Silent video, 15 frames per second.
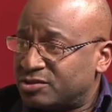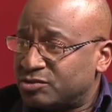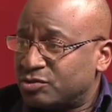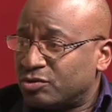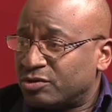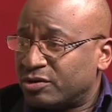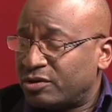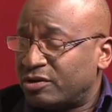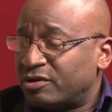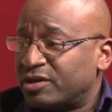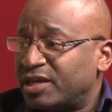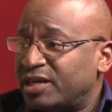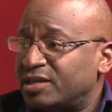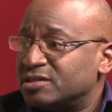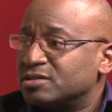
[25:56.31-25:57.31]
stronger
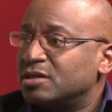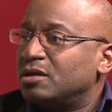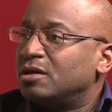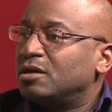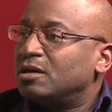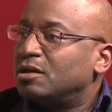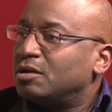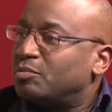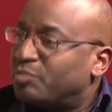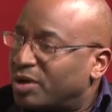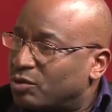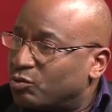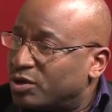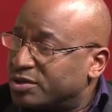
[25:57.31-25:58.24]
hurricanes. But